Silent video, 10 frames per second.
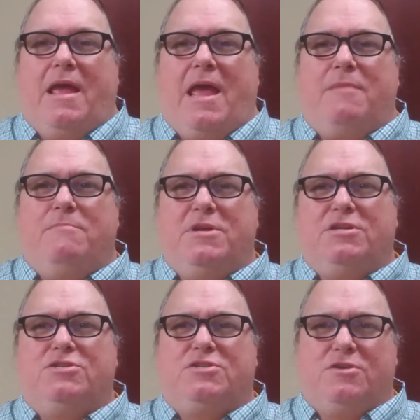And
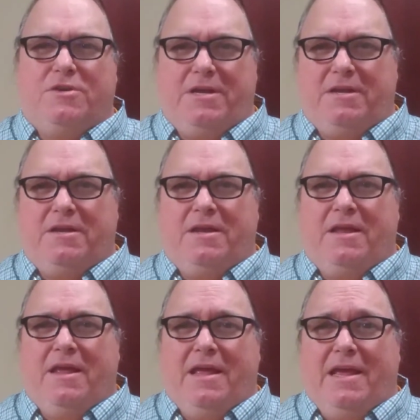ministering
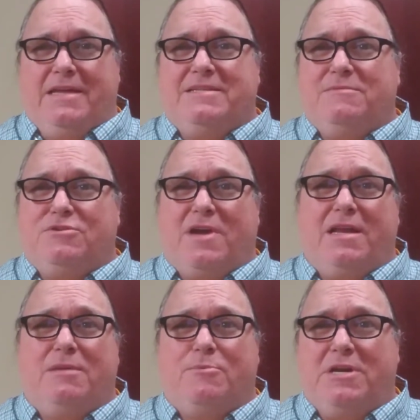isn't
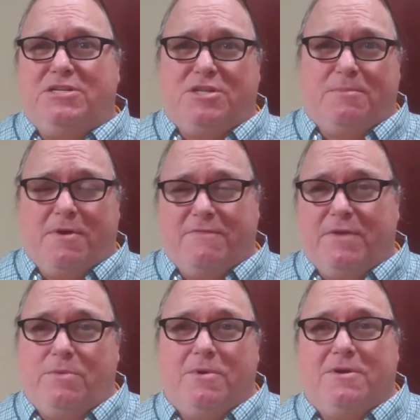trying to preach the
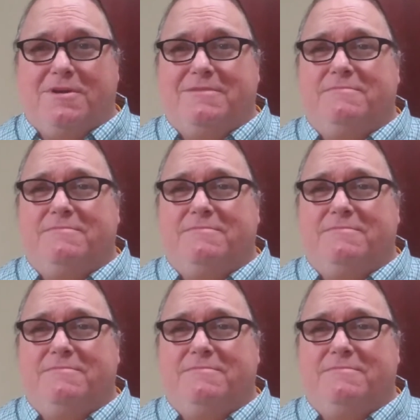perfect word.